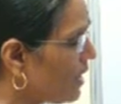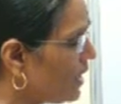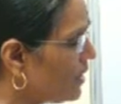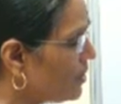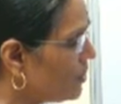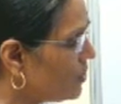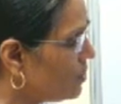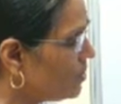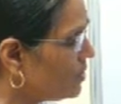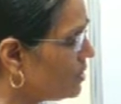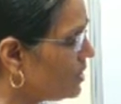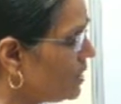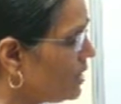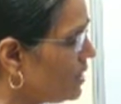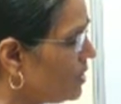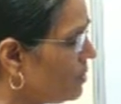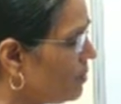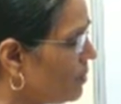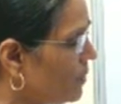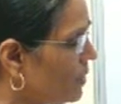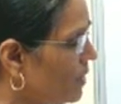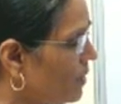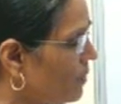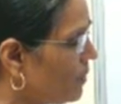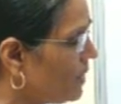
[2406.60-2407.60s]
microstate
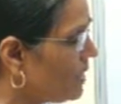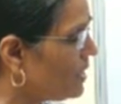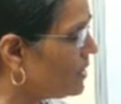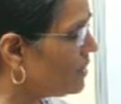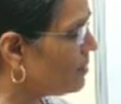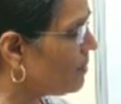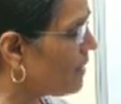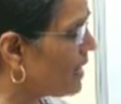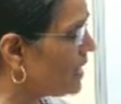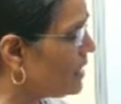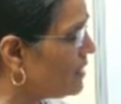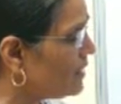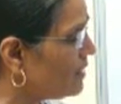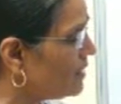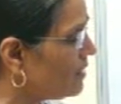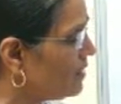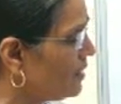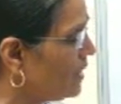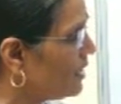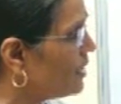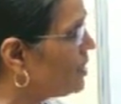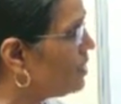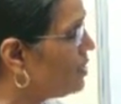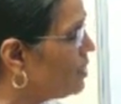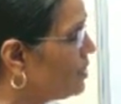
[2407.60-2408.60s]
plus minus,
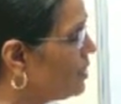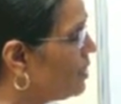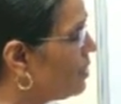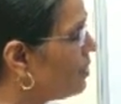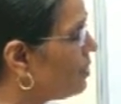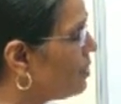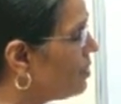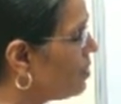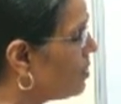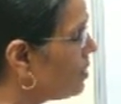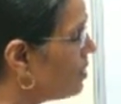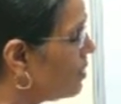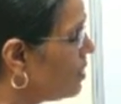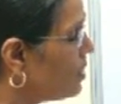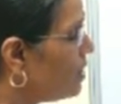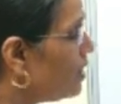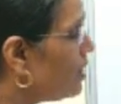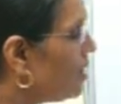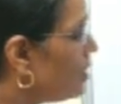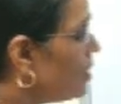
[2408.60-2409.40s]
that is 0,